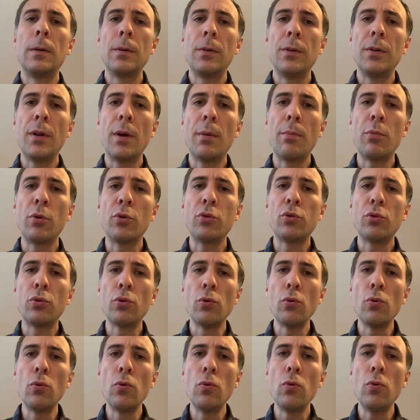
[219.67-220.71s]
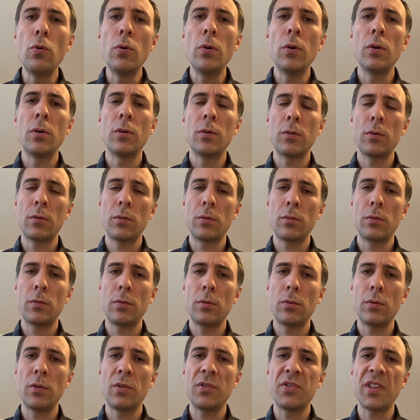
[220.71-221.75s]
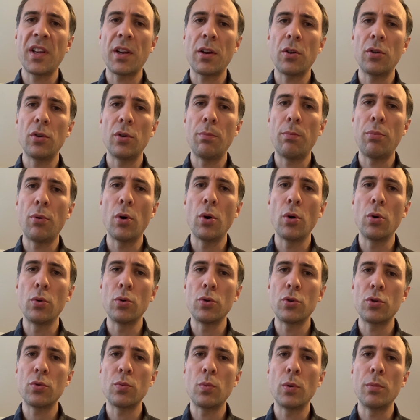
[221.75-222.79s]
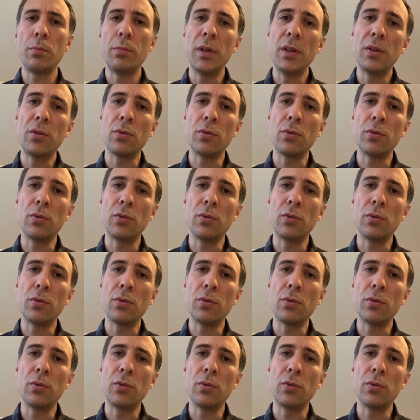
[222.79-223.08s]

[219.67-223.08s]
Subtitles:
Number 2, the second approach would be